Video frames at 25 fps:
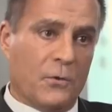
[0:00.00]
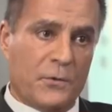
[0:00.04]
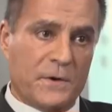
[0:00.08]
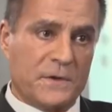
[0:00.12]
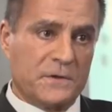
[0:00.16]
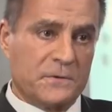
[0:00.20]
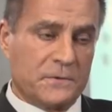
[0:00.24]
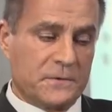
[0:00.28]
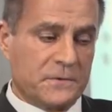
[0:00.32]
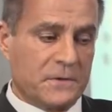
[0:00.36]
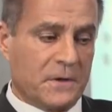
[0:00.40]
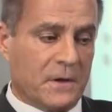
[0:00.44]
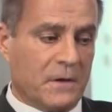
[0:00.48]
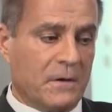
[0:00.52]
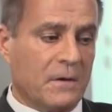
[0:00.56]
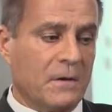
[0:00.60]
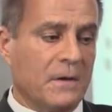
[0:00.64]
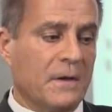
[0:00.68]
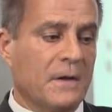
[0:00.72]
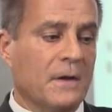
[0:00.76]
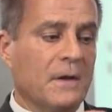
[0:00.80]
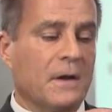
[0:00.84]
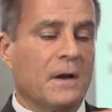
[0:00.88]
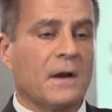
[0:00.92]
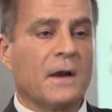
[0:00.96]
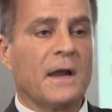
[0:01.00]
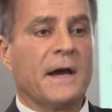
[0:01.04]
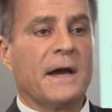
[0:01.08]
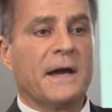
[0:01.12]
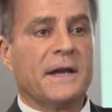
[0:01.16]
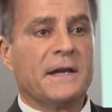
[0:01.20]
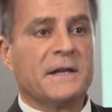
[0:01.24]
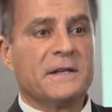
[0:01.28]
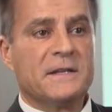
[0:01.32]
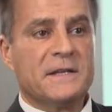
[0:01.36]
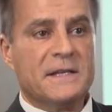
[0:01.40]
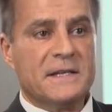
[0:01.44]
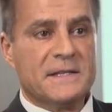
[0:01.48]
horizontal,
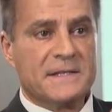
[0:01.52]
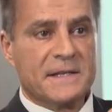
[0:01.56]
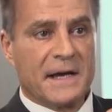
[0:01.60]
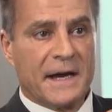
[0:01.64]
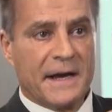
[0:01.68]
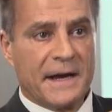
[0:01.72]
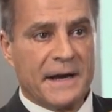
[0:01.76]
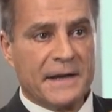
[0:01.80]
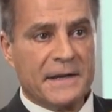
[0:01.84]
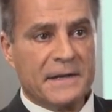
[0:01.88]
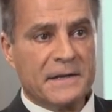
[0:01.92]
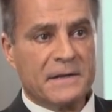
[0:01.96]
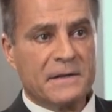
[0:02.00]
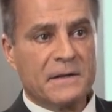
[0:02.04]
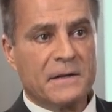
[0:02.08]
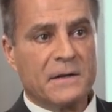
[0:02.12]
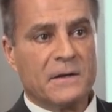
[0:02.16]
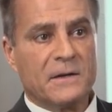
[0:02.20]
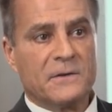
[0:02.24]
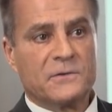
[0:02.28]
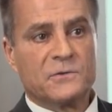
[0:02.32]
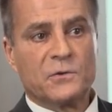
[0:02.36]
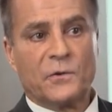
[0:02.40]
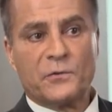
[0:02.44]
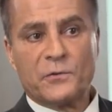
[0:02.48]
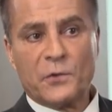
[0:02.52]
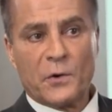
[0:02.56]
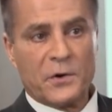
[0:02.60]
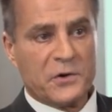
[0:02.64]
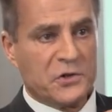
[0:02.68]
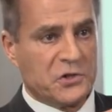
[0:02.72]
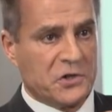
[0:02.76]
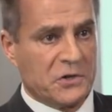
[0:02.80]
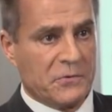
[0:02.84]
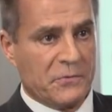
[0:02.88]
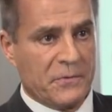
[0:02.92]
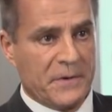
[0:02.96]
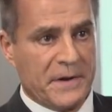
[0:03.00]
like design, software
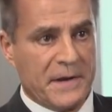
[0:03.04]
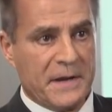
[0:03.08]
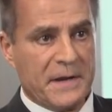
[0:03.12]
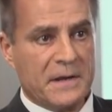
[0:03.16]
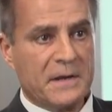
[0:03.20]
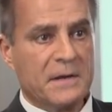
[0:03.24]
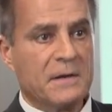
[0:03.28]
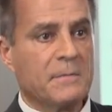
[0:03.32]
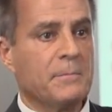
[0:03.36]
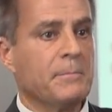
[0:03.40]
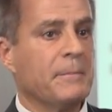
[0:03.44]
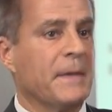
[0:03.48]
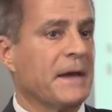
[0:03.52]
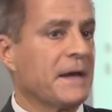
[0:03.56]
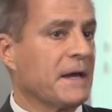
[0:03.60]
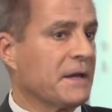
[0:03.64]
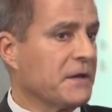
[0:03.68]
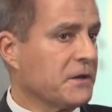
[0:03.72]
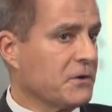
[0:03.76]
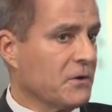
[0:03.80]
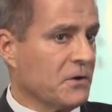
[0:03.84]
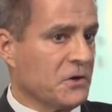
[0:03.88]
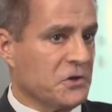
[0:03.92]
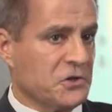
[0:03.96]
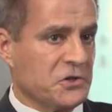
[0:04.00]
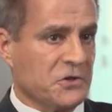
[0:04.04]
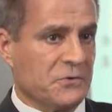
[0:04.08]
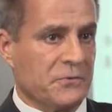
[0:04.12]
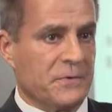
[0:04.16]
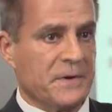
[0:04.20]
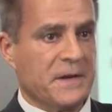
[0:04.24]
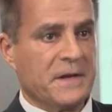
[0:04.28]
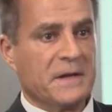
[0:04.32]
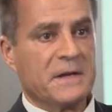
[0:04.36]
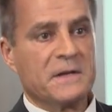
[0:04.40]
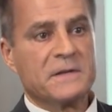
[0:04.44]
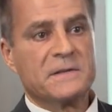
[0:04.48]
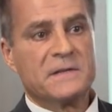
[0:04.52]
engineering, mechanical
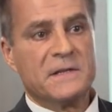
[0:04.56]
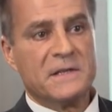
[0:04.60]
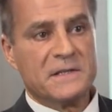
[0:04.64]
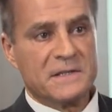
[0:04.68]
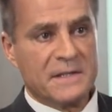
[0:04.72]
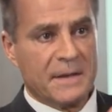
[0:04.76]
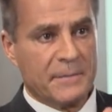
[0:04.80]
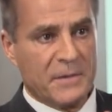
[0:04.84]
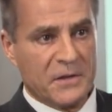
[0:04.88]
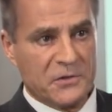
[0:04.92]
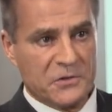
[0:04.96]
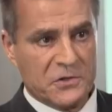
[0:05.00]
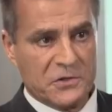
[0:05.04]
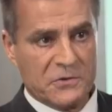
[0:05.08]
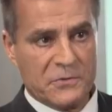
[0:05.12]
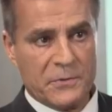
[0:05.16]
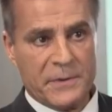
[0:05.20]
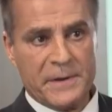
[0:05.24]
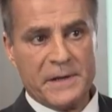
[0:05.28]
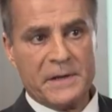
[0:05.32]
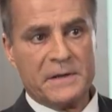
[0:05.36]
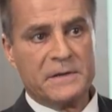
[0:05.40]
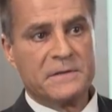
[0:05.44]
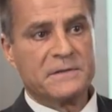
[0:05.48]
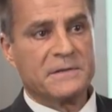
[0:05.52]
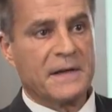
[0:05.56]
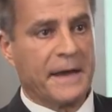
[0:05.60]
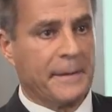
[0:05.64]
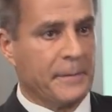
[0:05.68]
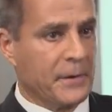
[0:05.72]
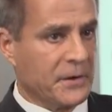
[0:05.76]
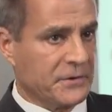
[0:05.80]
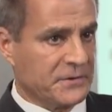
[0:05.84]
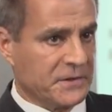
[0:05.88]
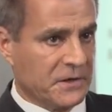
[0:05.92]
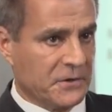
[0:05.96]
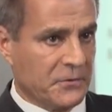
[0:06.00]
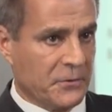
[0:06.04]
engineering, system engineering,
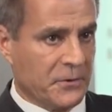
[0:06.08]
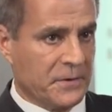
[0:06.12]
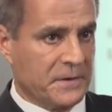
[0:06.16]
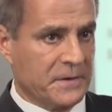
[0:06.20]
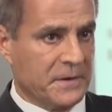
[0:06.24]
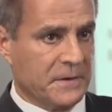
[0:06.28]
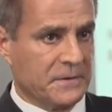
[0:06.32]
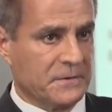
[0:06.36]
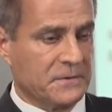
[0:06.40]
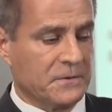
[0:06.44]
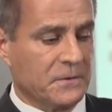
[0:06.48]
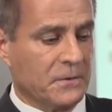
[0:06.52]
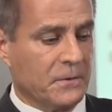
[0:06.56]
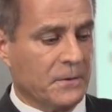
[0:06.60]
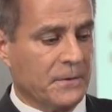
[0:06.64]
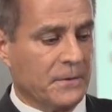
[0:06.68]
cybersecurity, and so